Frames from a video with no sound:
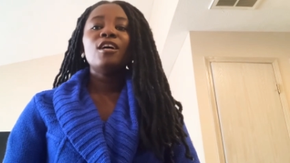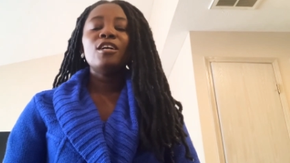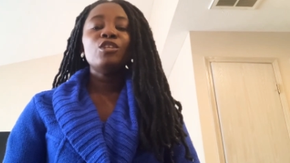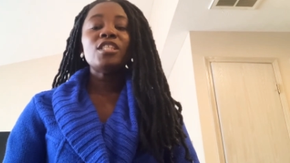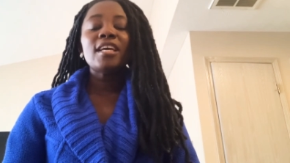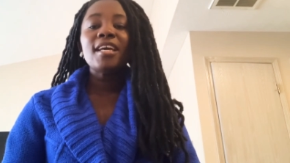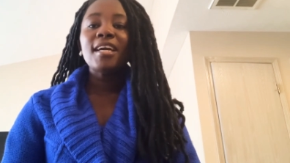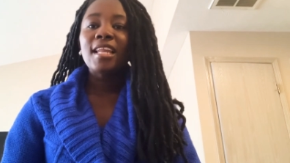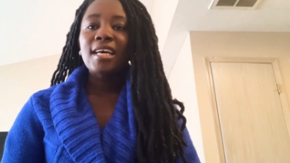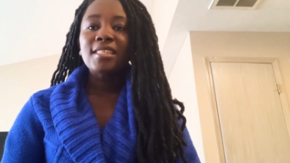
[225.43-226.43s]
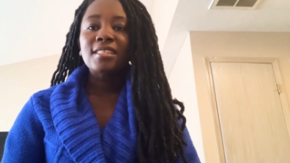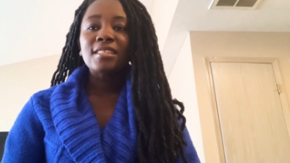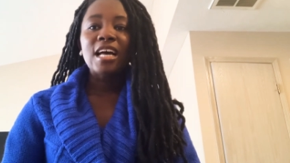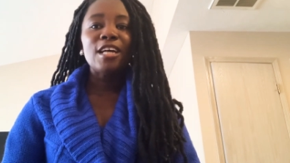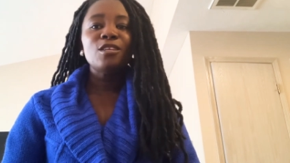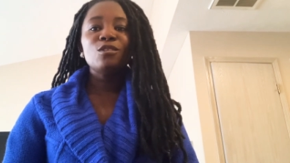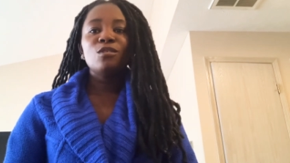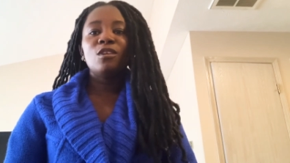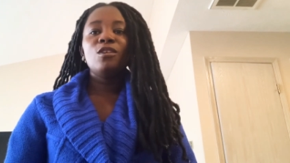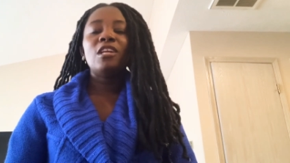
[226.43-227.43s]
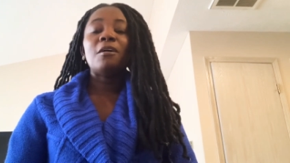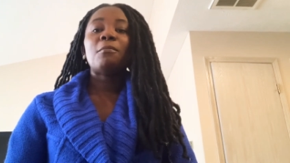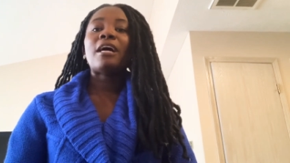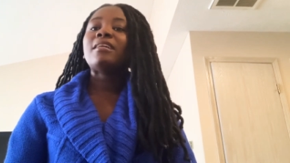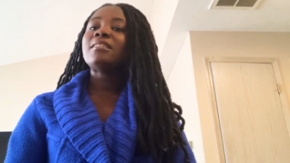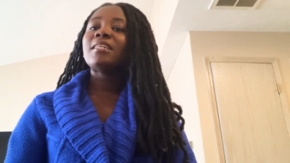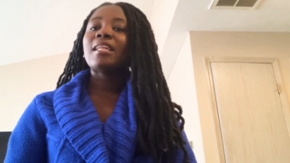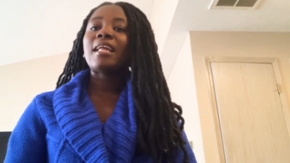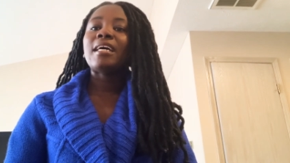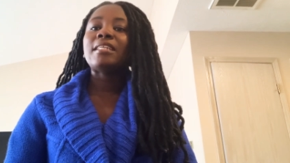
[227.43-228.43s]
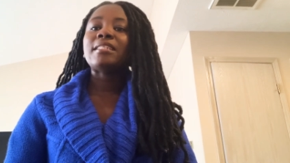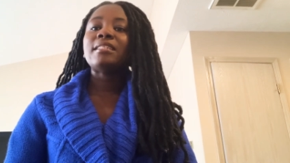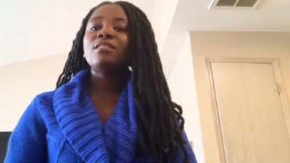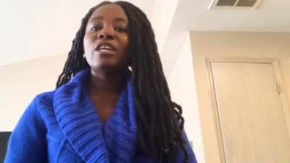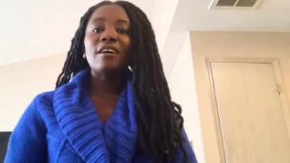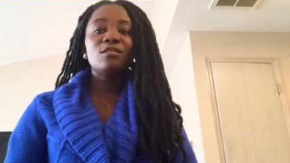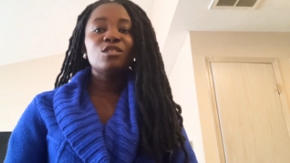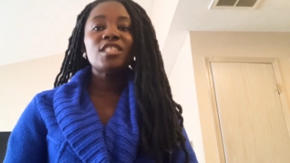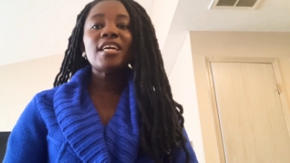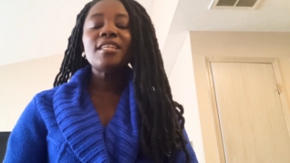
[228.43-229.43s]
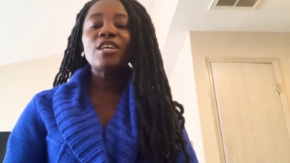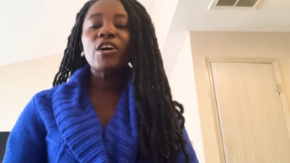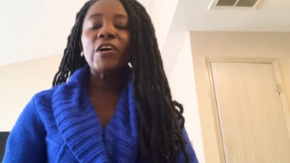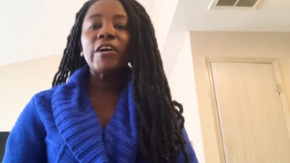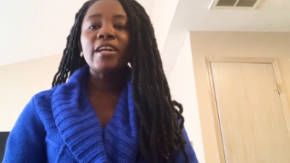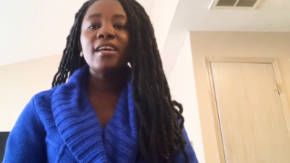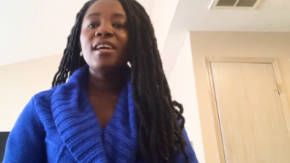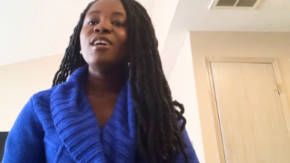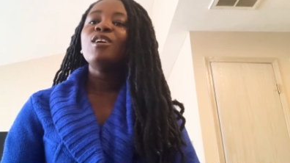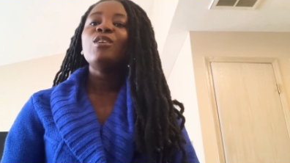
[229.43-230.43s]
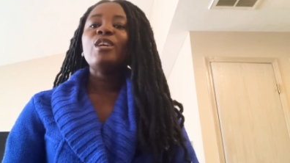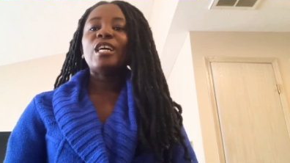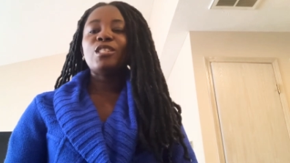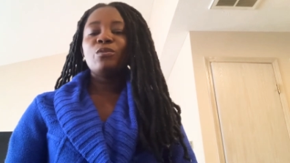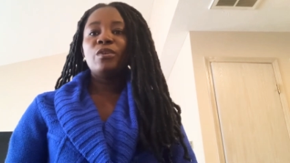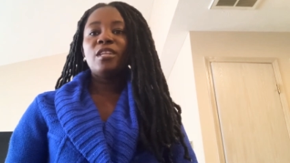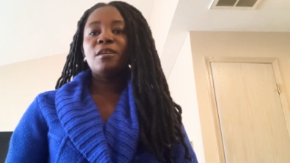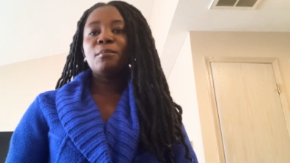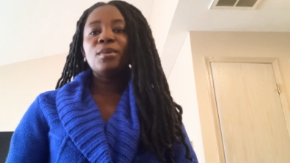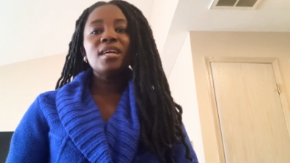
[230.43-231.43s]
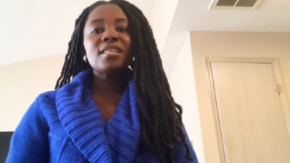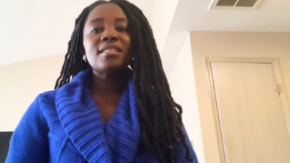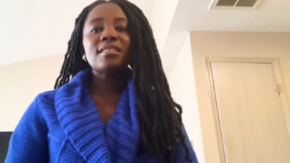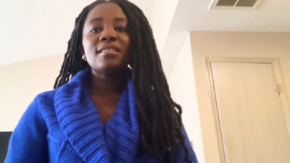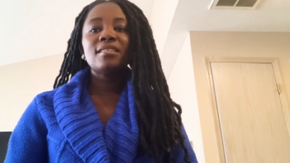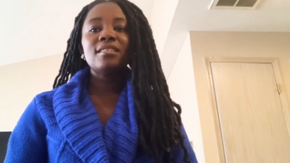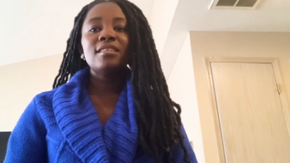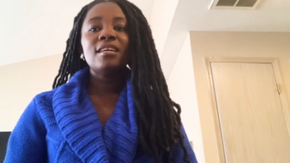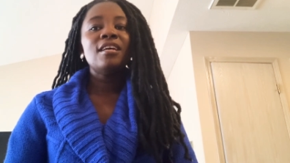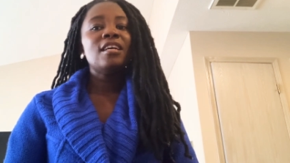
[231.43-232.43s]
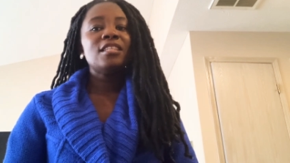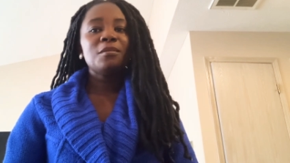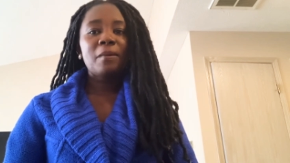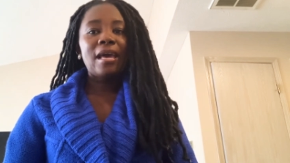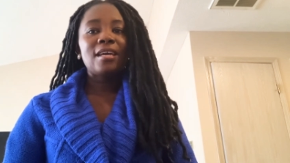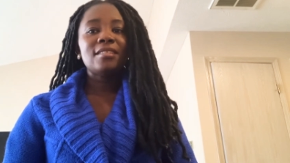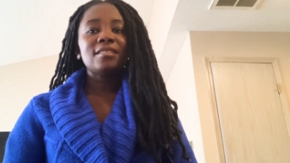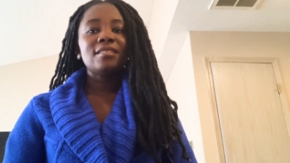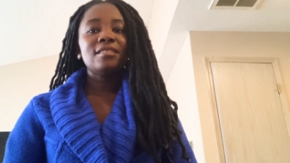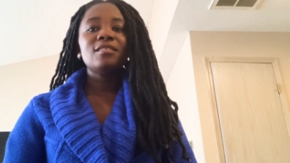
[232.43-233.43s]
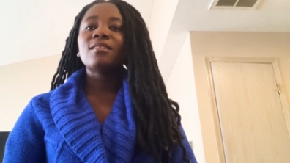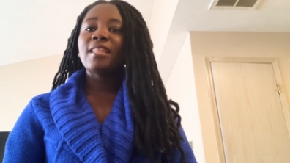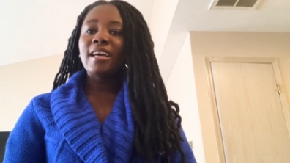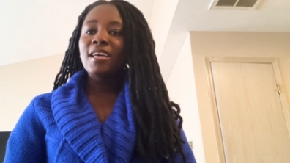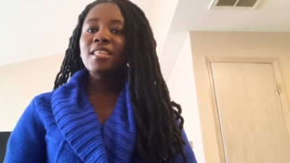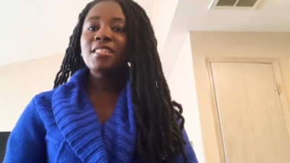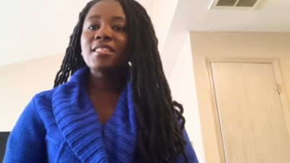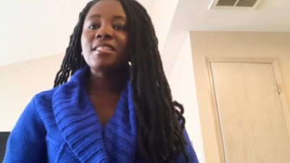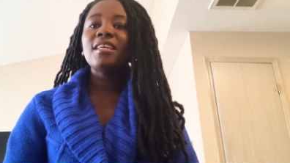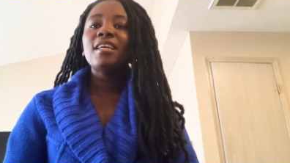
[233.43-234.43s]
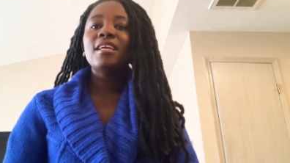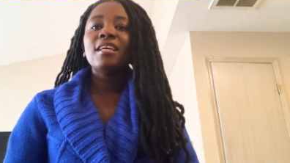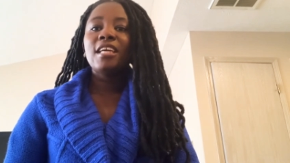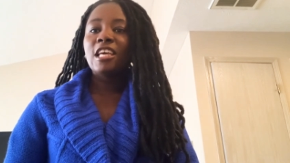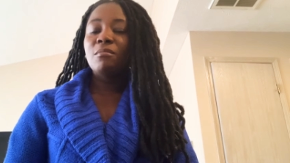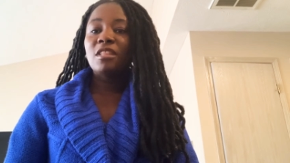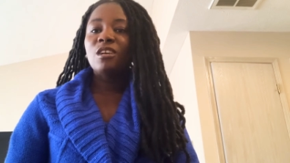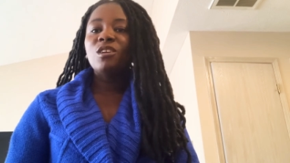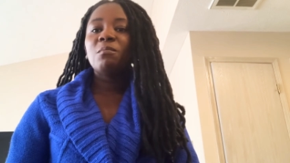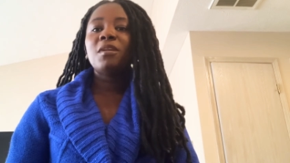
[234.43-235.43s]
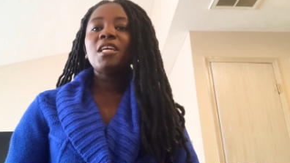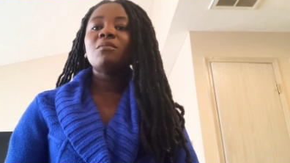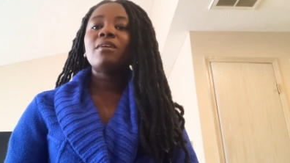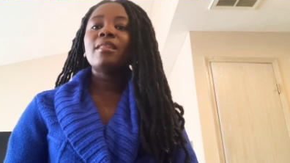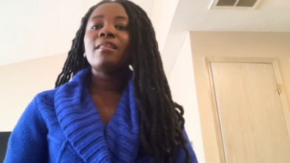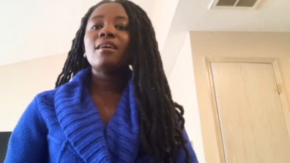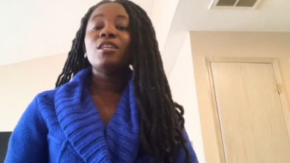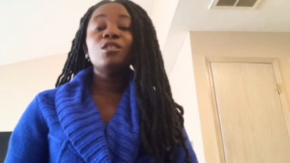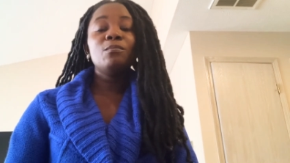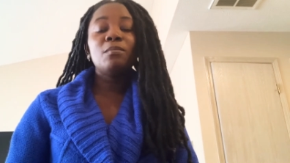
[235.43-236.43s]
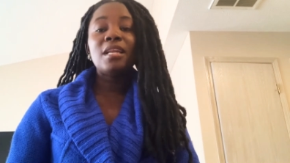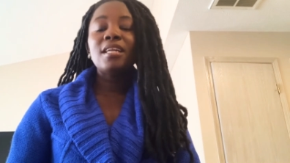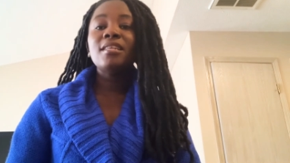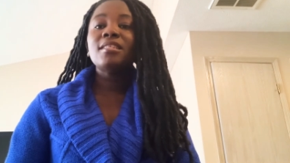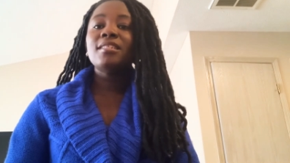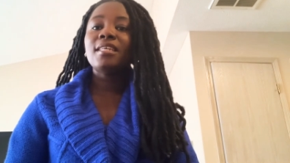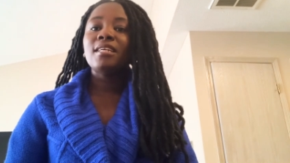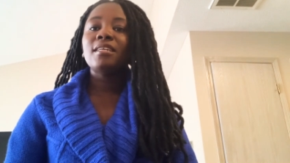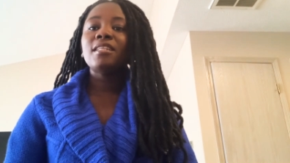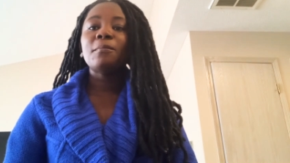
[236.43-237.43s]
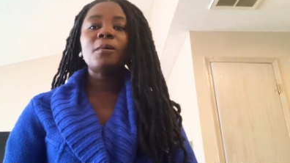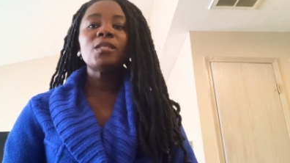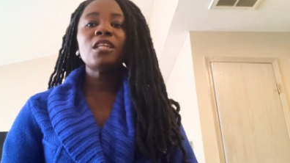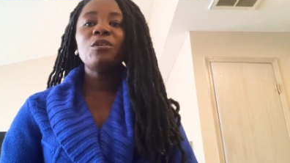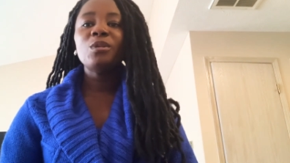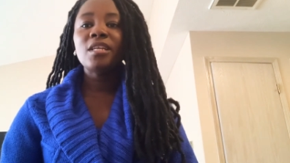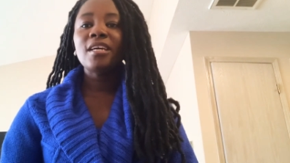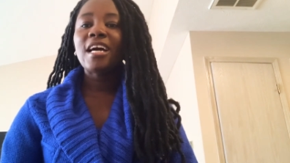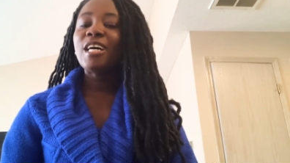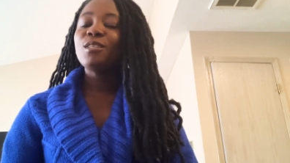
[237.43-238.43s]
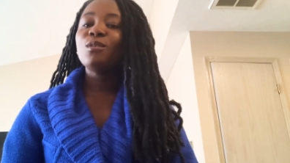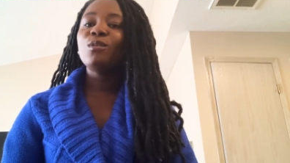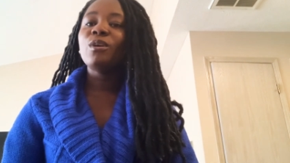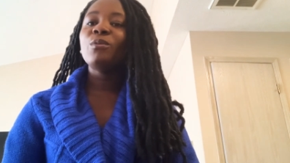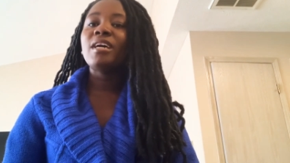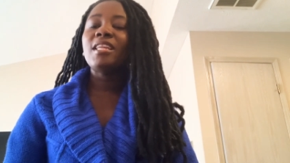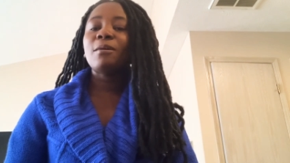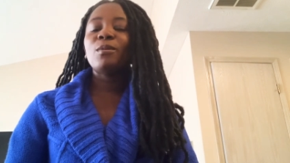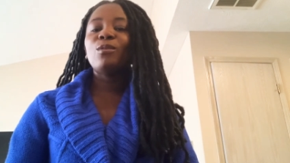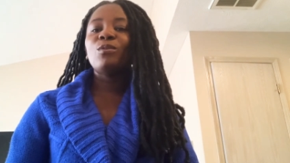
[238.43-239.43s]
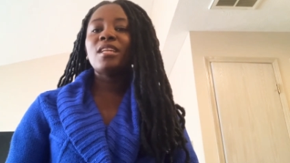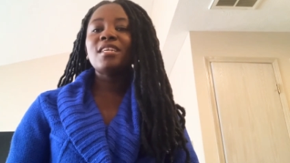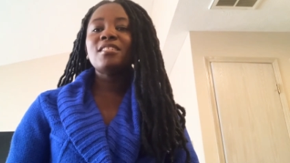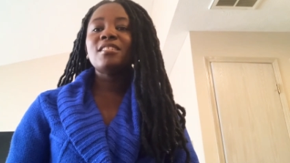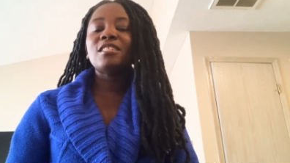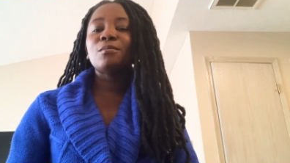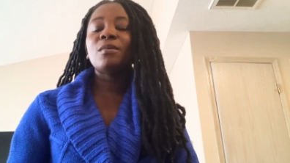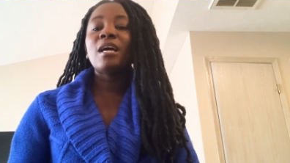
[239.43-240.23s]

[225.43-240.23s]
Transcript: You're taking classes. How do you know you're going to pass the class? You have to study hard. You have to read your books to pass. So that is game that you're playing right there. you planning to date. The person that you date, how do you know it will end up in a relationship?